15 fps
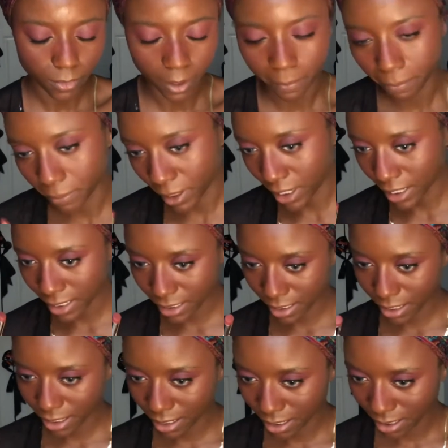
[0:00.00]
But
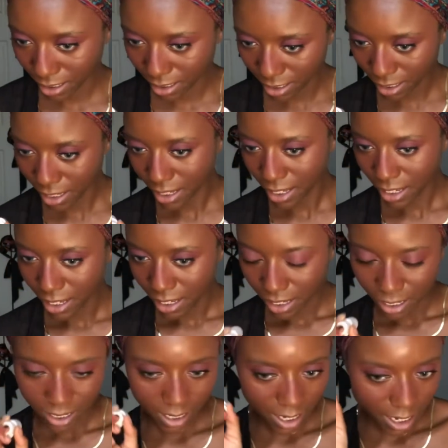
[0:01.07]

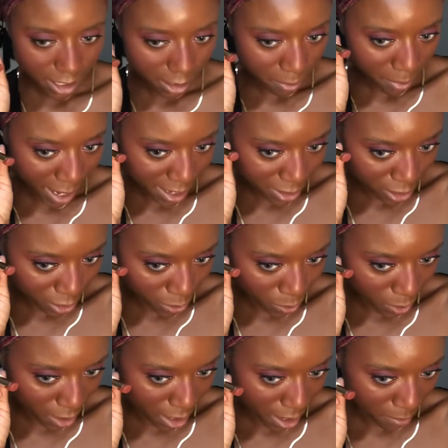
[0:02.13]
kind of matches where
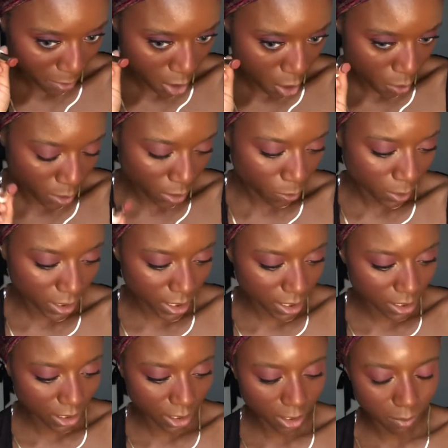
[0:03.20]
I'm going with this
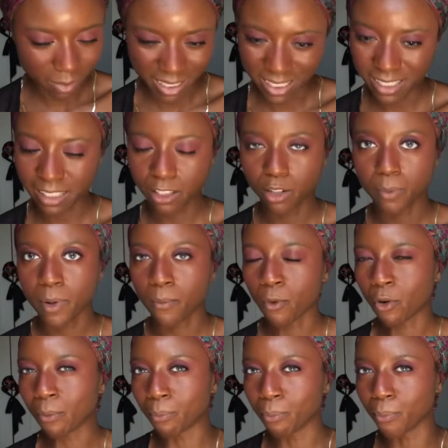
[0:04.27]
look, but it's a little bit
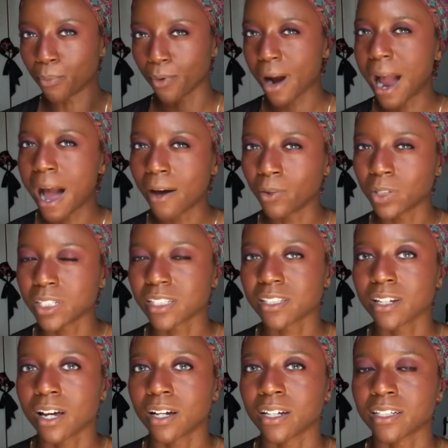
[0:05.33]
more brown. It's
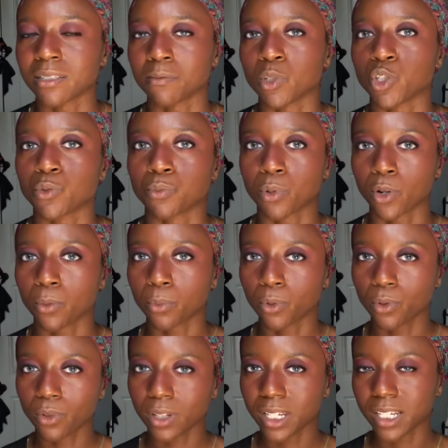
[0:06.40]
not as much
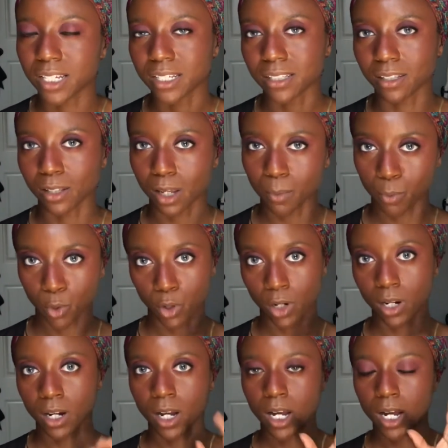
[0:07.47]
purple. It's a lot more
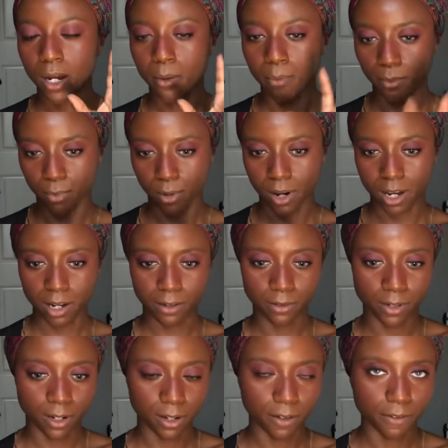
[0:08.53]
brown
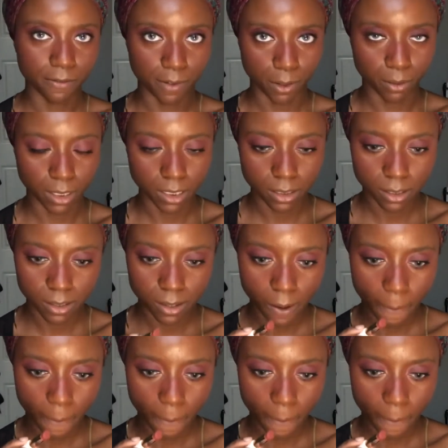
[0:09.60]
focused.